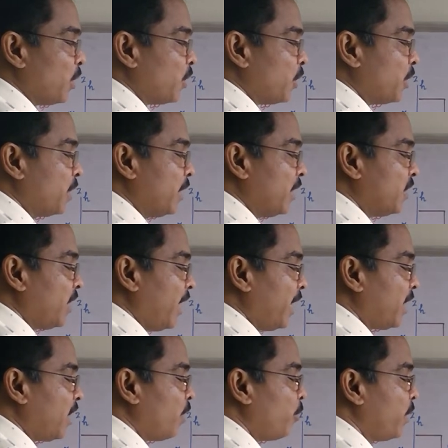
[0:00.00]
So this
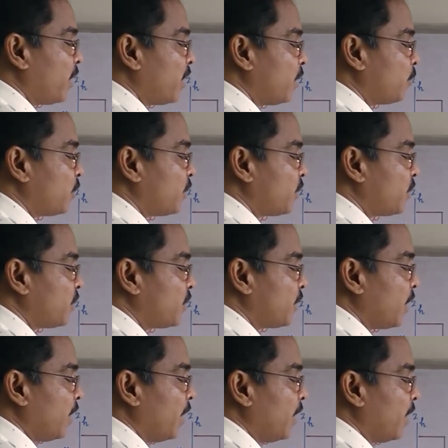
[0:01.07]
angle becomes
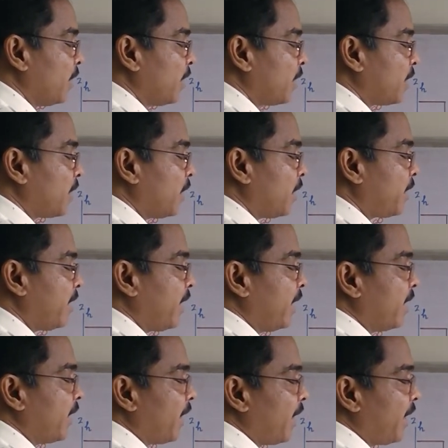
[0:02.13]
30
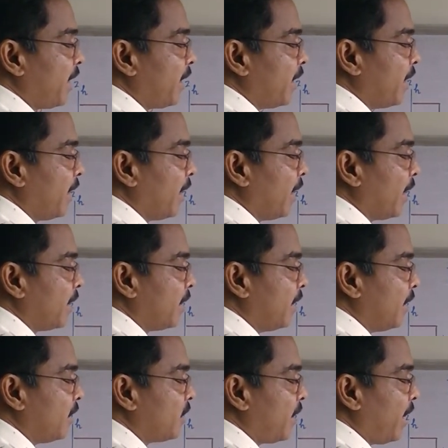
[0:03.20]
degree.
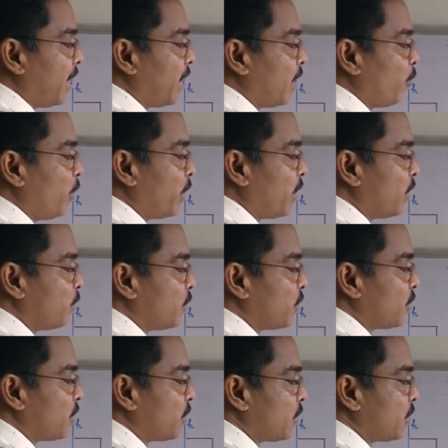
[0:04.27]
This angle becomes
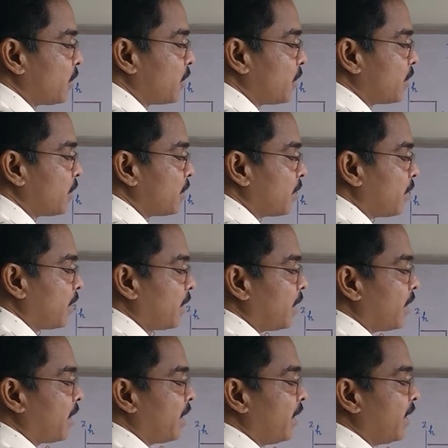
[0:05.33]

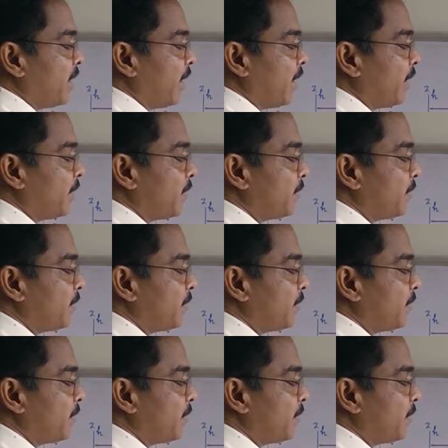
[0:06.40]
30 degree.